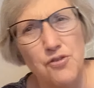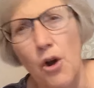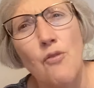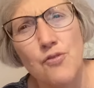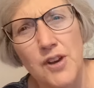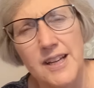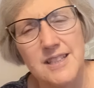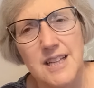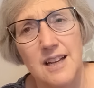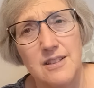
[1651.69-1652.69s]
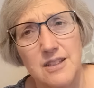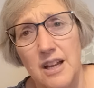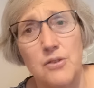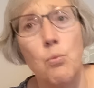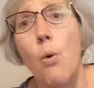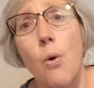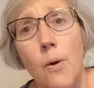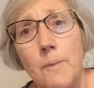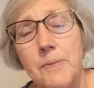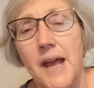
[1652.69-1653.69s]
conflict and
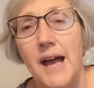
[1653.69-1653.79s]
war.